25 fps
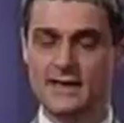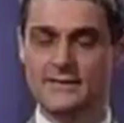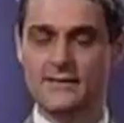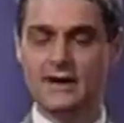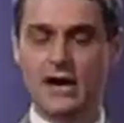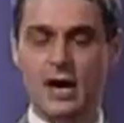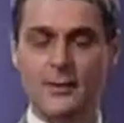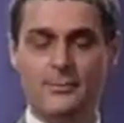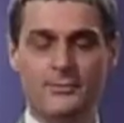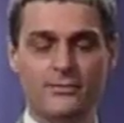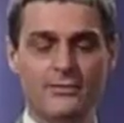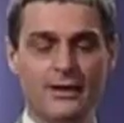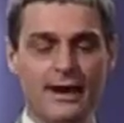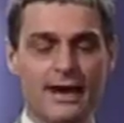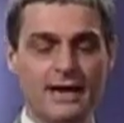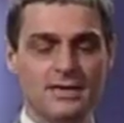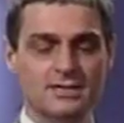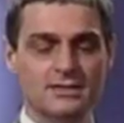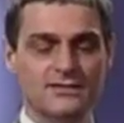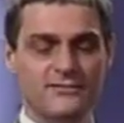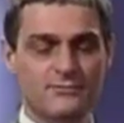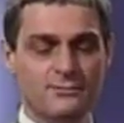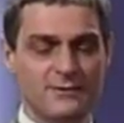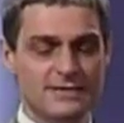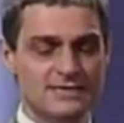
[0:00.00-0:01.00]
Then there are
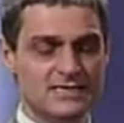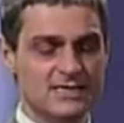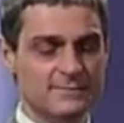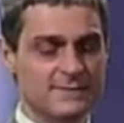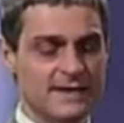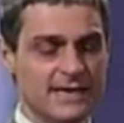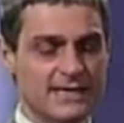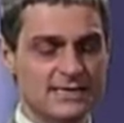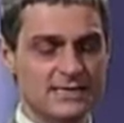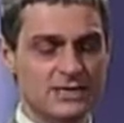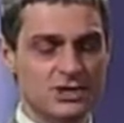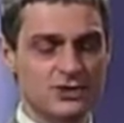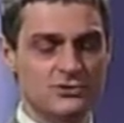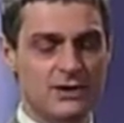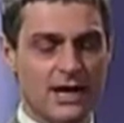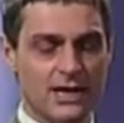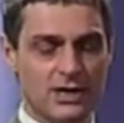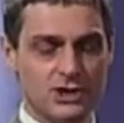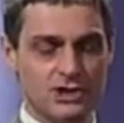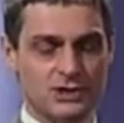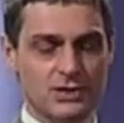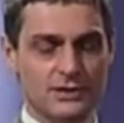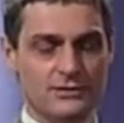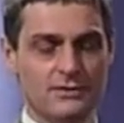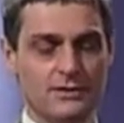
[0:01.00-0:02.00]
prayers of wisdom and
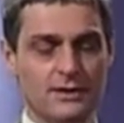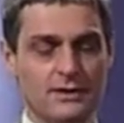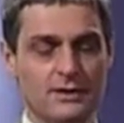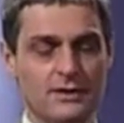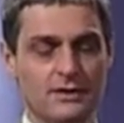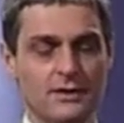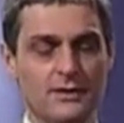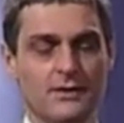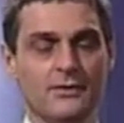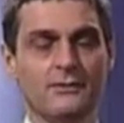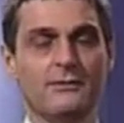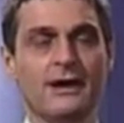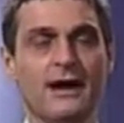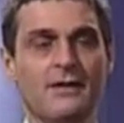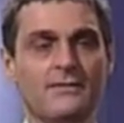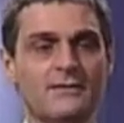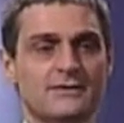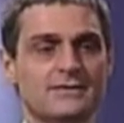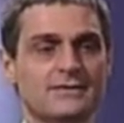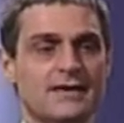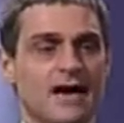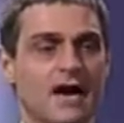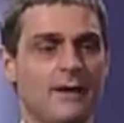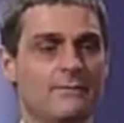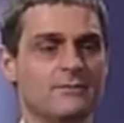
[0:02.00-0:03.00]
instruction throughout
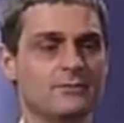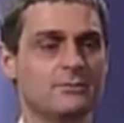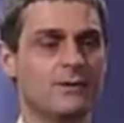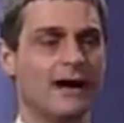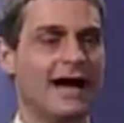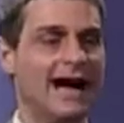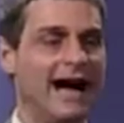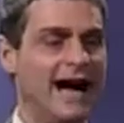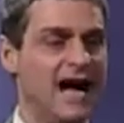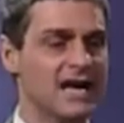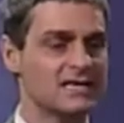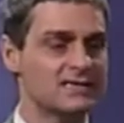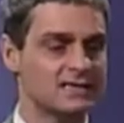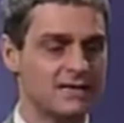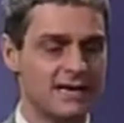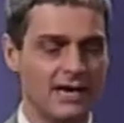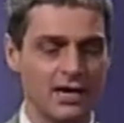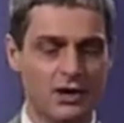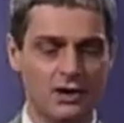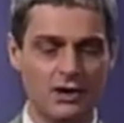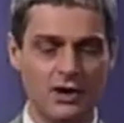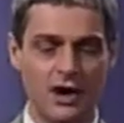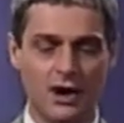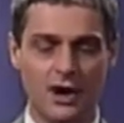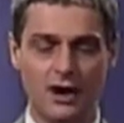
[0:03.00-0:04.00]
the Psalms. We're
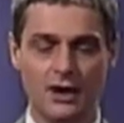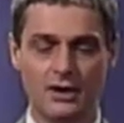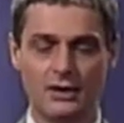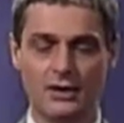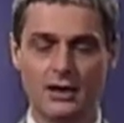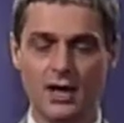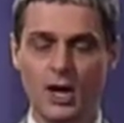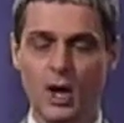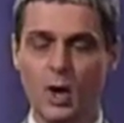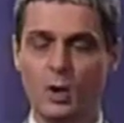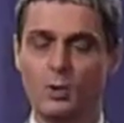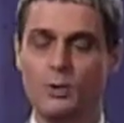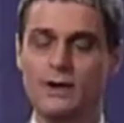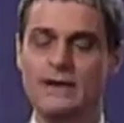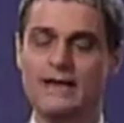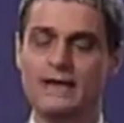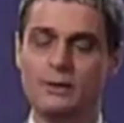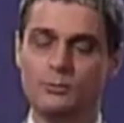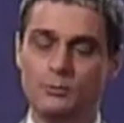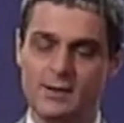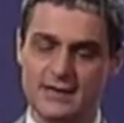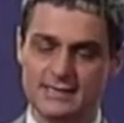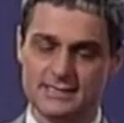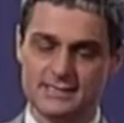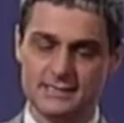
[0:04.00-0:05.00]
asking God. We
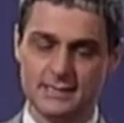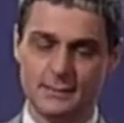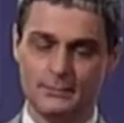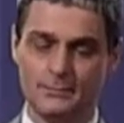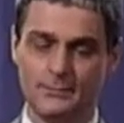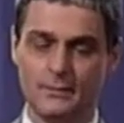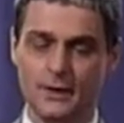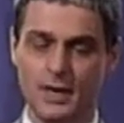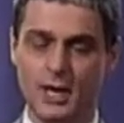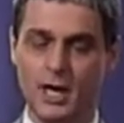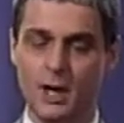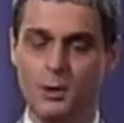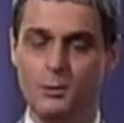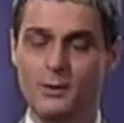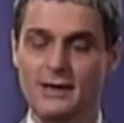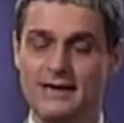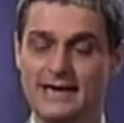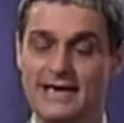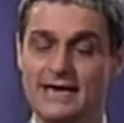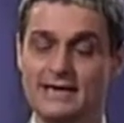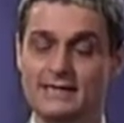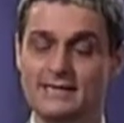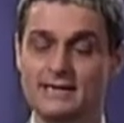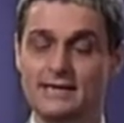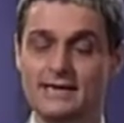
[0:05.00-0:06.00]
need wisdom. We
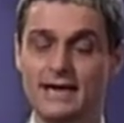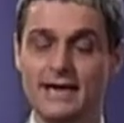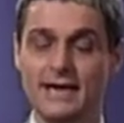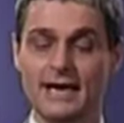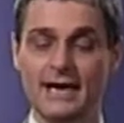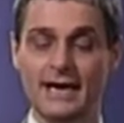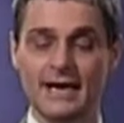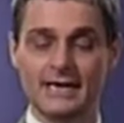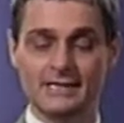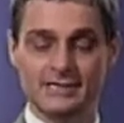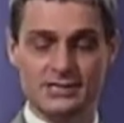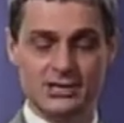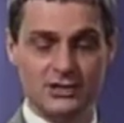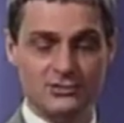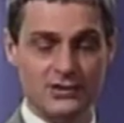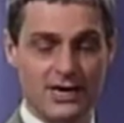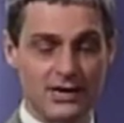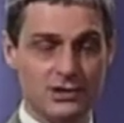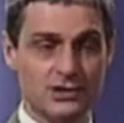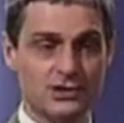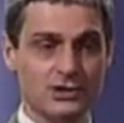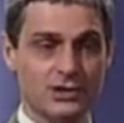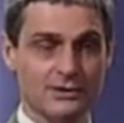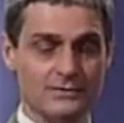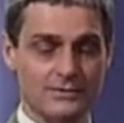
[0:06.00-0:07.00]
need
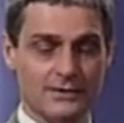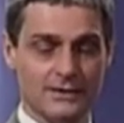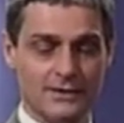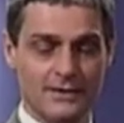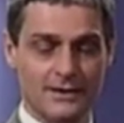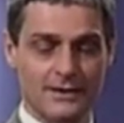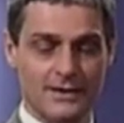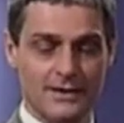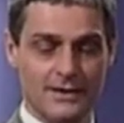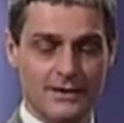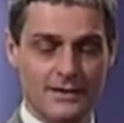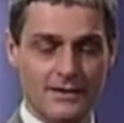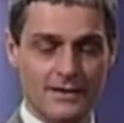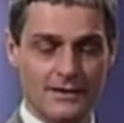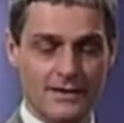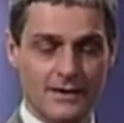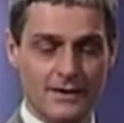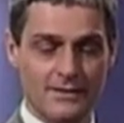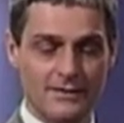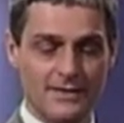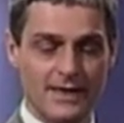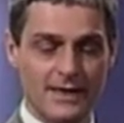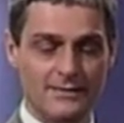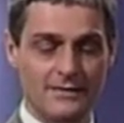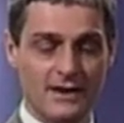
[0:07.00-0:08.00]
instruction.
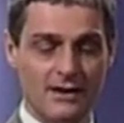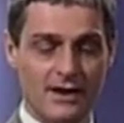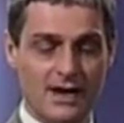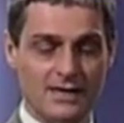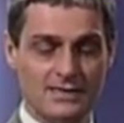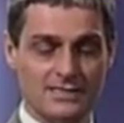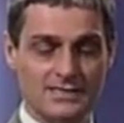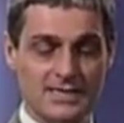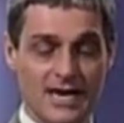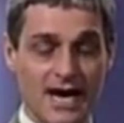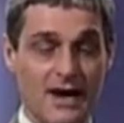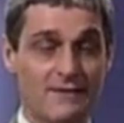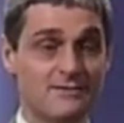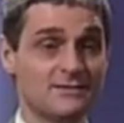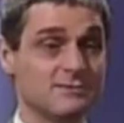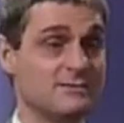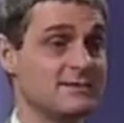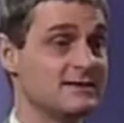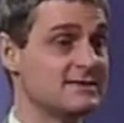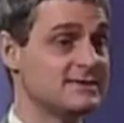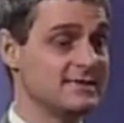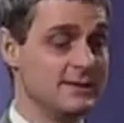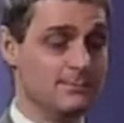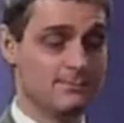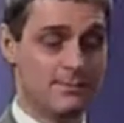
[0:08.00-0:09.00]
Then there are Psalms
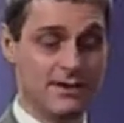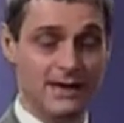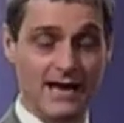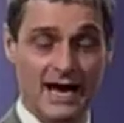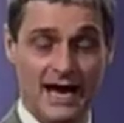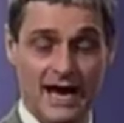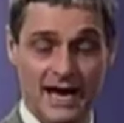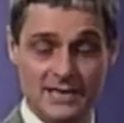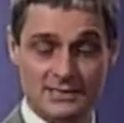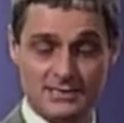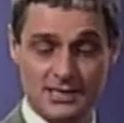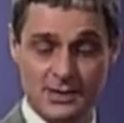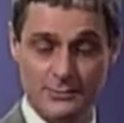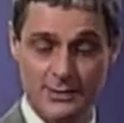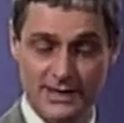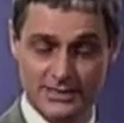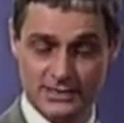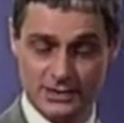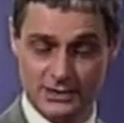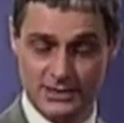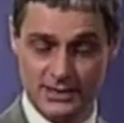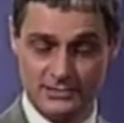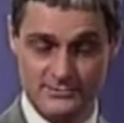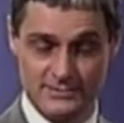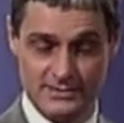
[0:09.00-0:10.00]
which simply ask
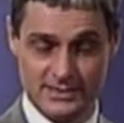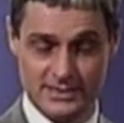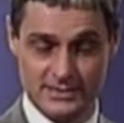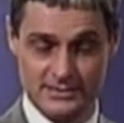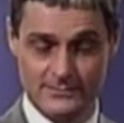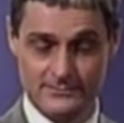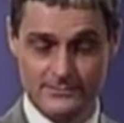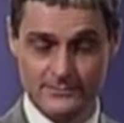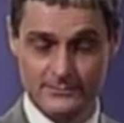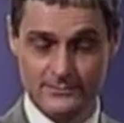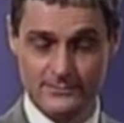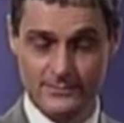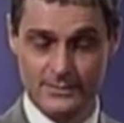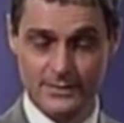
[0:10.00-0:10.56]
questions.